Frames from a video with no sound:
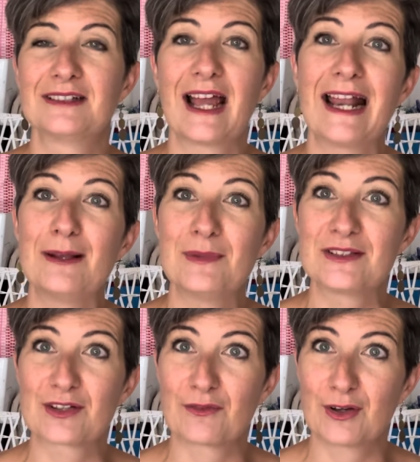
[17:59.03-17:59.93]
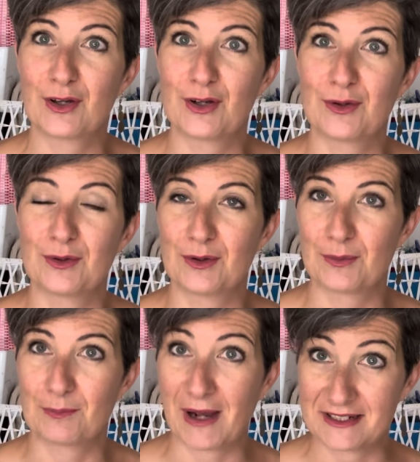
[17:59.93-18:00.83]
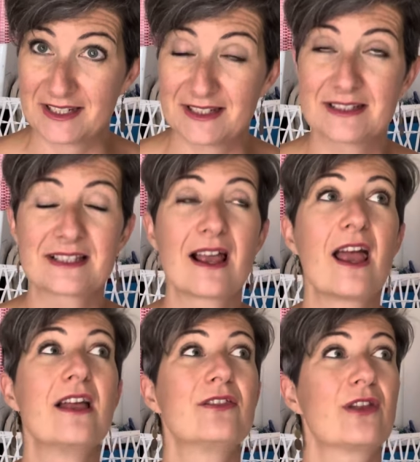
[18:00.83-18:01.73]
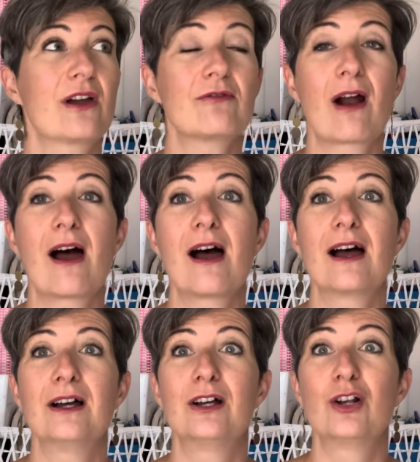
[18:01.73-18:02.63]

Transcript: elements of her, her, patterns. There are uh,